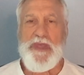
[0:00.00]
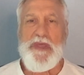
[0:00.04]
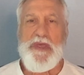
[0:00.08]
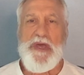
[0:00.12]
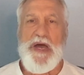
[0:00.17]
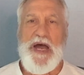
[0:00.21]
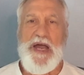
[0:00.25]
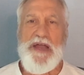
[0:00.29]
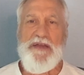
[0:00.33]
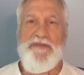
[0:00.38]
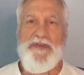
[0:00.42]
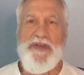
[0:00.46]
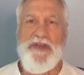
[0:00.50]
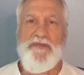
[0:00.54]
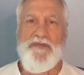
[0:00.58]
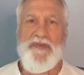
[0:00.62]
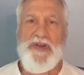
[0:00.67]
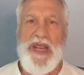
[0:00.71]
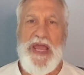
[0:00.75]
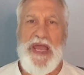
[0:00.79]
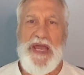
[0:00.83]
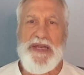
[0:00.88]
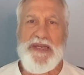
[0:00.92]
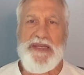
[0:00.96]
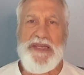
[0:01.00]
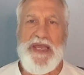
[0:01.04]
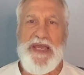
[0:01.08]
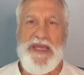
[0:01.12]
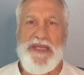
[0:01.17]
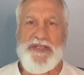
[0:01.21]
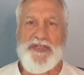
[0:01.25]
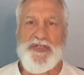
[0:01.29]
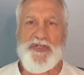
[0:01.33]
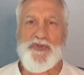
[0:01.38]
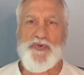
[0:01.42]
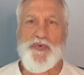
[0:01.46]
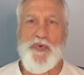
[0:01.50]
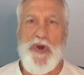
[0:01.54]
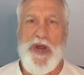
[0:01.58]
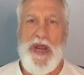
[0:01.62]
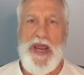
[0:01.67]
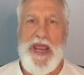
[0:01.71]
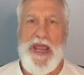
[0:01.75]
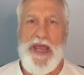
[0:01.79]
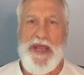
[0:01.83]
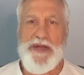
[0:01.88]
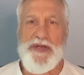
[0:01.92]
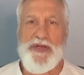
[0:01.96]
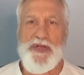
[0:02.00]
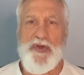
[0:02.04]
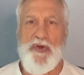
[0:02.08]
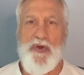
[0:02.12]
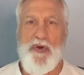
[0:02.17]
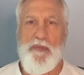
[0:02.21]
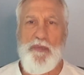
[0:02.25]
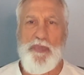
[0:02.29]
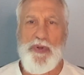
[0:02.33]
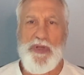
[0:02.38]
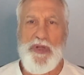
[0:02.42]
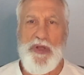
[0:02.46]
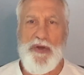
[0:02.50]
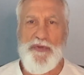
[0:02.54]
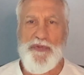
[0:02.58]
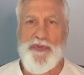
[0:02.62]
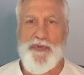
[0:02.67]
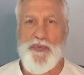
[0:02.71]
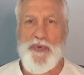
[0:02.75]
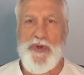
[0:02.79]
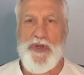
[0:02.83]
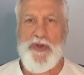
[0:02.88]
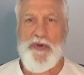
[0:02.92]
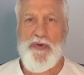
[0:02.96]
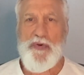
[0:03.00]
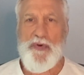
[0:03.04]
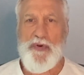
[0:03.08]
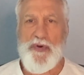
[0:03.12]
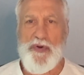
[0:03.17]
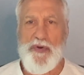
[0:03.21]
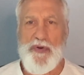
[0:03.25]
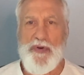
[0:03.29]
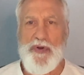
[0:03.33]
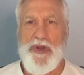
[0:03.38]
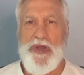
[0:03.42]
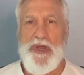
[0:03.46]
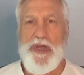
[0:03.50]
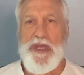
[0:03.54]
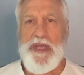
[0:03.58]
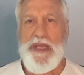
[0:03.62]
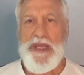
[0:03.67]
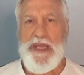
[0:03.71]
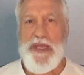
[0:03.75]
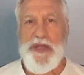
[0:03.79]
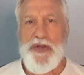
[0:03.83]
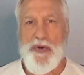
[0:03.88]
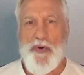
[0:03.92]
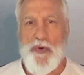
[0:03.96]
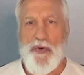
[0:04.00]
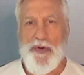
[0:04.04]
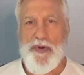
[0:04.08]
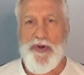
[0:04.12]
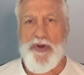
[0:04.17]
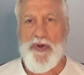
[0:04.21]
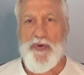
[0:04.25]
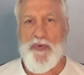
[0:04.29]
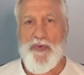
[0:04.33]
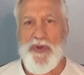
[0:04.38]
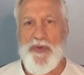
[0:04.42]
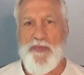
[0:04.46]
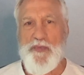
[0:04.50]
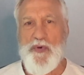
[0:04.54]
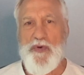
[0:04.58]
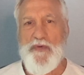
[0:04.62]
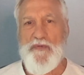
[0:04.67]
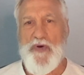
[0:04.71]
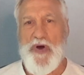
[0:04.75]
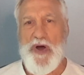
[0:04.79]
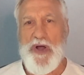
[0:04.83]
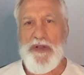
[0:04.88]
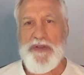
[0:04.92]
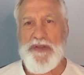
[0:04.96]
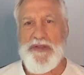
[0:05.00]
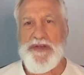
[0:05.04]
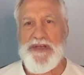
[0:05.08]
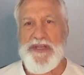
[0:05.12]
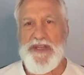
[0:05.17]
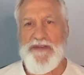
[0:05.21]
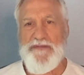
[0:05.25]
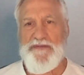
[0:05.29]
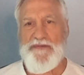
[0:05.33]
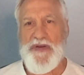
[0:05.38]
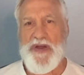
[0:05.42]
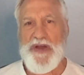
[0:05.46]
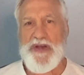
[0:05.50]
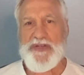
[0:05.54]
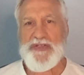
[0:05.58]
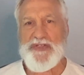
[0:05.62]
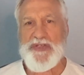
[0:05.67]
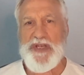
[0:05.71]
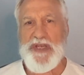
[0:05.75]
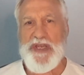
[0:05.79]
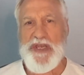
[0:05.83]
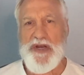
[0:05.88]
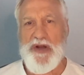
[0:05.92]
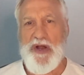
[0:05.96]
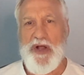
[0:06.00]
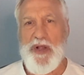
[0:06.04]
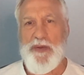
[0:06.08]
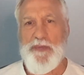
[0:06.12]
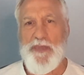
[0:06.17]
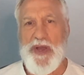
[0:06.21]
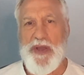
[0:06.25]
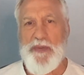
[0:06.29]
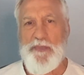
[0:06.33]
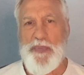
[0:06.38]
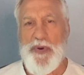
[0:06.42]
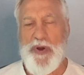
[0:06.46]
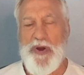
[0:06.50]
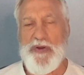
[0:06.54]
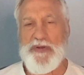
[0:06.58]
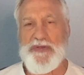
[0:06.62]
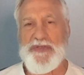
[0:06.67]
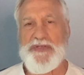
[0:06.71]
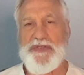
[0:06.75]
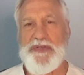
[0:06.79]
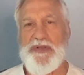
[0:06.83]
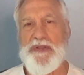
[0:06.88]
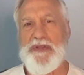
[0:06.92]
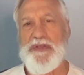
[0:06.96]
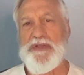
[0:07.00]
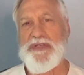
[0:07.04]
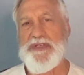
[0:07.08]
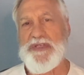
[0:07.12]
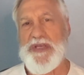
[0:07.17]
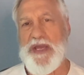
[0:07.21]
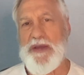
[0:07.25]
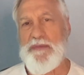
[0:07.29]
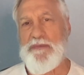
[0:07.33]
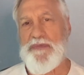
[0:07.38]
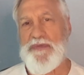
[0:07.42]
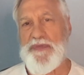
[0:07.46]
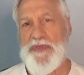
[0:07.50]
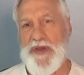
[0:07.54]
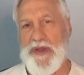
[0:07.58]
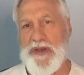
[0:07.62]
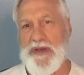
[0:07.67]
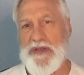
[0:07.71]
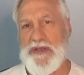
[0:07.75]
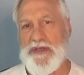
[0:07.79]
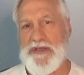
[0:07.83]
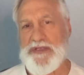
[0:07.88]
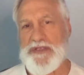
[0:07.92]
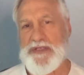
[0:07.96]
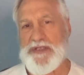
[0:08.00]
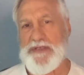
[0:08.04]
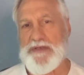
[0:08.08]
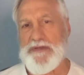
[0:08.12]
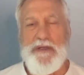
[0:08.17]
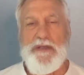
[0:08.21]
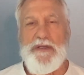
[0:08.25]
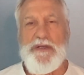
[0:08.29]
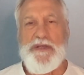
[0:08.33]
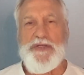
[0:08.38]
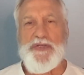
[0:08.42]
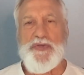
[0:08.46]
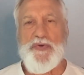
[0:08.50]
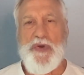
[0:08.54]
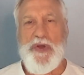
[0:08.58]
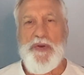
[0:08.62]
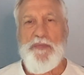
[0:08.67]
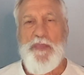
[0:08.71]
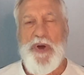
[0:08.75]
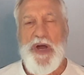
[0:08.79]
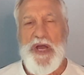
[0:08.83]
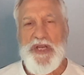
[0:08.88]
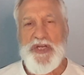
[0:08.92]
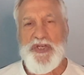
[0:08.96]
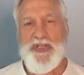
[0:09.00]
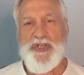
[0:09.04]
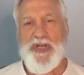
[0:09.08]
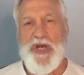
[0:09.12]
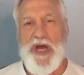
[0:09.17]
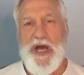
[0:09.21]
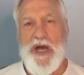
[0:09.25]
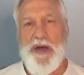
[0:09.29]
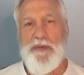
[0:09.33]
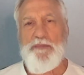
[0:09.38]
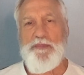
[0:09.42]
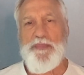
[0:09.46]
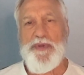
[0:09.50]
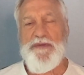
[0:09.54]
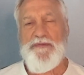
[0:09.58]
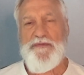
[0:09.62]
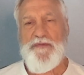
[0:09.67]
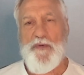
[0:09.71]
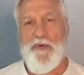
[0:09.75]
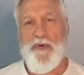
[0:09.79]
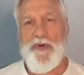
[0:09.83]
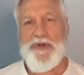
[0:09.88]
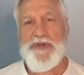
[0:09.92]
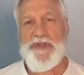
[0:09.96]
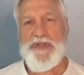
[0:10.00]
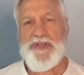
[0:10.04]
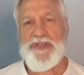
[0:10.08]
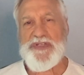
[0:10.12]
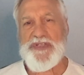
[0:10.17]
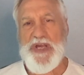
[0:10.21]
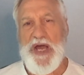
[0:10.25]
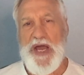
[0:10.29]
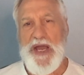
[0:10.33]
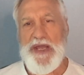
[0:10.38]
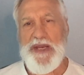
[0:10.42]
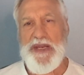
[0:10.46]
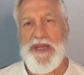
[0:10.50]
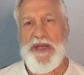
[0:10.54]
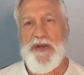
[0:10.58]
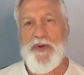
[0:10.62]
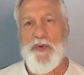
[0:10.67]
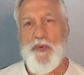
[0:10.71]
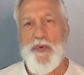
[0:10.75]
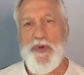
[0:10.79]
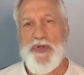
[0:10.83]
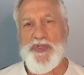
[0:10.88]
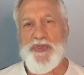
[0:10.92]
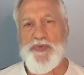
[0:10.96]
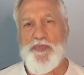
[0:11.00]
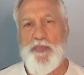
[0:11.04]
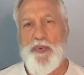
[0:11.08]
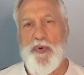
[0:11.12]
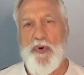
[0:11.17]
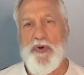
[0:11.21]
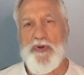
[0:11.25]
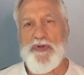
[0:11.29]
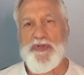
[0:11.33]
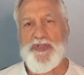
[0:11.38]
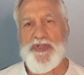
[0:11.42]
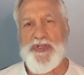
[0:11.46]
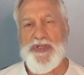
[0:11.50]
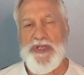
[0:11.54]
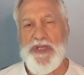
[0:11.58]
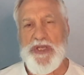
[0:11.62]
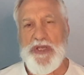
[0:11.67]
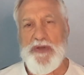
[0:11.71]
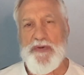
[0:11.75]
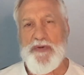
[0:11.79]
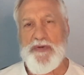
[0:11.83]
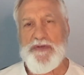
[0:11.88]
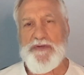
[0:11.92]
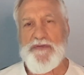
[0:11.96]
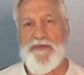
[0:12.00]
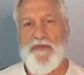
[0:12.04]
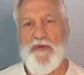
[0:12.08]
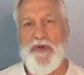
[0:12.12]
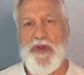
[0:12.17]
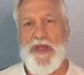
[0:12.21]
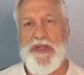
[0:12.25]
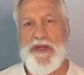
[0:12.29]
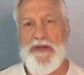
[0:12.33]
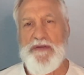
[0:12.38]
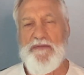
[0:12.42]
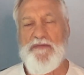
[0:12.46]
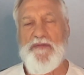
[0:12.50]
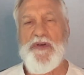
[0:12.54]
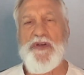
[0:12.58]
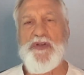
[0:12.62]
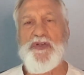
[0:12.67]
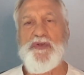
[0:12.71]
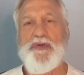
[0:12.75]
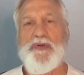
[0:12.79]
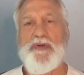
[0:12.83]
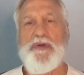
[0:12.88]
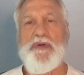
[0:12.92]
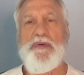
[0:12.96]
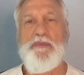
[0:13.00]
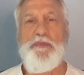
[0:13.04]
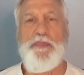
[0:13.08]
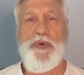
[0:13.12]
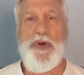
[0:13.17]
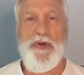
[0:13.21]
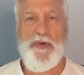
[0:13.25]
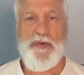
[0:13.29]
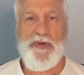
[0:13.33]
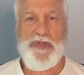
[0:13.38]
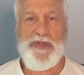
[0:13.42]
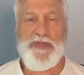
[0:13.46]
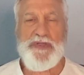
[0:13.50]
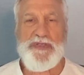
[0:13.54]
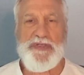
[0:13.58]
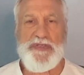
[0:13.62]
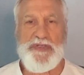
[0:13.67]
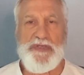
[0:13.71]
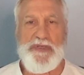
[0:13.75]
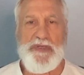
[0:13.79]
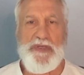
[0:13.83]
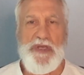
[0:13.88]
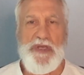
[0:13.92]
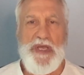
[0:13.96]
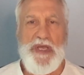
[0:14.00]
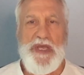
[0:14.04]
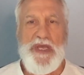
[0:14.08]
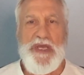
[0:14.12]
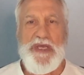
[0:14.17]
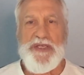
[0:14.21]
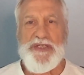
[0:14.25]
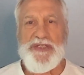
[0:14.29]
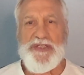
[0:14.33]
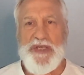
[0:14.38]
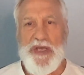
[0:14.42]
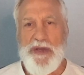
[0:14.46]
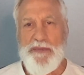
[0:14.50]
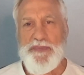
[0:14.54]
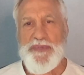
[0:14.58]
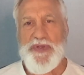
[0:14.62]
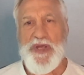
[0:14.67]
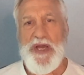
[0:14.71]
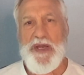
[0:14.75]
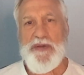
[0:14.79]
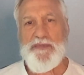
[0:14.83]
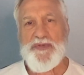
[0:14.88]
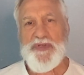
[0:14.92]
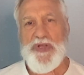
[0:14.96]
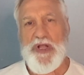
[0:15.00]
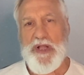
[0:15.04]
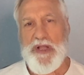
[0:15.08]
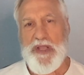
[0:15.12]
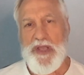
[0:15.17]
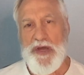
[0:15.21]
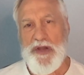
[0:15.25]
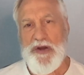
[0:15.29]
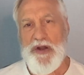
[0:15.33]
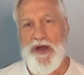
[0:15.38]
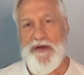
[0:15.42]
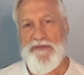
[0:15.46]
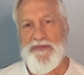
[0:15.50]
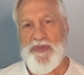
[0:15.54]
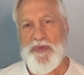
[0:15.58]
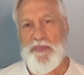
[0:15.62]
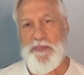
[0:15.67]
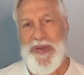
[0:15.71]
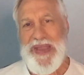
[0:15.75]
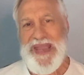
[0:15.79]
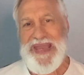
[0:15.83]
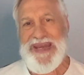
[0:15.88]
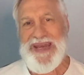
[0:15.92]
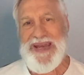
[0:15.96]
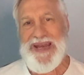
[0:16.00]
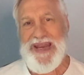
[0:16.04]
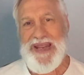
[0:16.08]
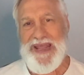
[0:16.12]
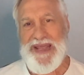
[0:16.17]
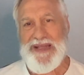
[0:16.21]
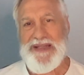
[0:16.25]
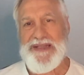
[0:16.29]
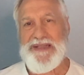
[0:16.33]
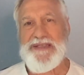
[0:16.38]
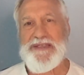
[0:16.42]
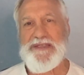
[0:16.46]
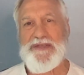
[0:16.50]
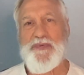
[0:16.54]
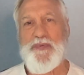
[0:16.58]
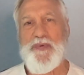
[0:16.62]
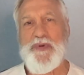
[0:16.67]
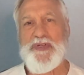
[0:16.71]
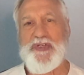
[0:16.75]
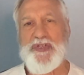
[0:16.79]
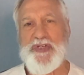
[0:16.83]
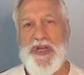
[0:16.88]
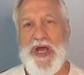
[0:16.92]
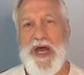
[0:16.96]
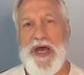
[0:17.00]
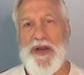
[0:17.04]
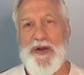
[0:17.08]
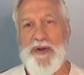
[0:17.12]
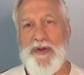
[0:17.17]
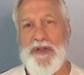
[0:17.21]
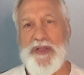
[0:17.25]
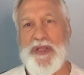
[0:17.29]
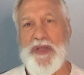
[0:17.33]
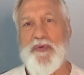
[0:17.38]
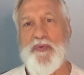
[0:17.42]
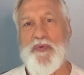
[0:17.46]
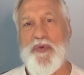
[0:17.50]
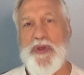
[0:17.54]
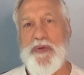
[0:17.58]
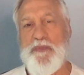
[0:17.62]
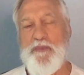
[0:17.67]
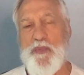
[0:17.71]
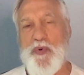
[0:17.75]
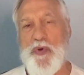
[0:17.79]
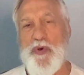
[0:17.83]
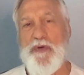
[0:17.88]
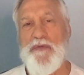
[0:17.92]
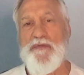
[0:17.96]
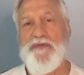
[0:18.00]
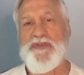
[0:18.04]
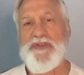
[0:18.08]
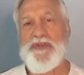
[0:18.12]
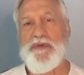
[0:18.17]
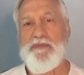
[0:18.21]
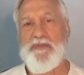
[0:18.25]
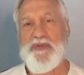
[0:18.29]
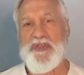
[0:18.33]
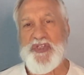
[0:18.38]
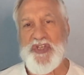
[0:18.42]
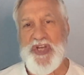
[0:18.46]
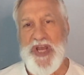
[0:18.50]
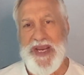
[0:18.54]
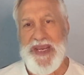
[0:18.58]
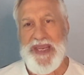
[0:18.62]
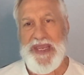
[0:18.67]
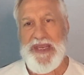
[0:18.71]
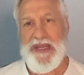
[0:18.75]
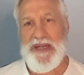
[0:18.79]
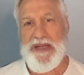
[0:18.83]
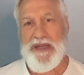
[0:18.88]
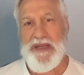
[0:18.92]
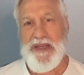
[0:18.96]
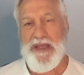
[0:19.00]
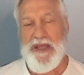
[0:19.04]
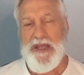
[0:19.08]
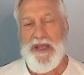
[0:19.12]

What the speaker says: I've even had cases where I had to go below 3/4 in order to remove all the defects and get all my parts to the same thickness. So at my shop, before deciding which boards to use for individual components, sometimes I'll cut off the painted ends, which not only removes some checking,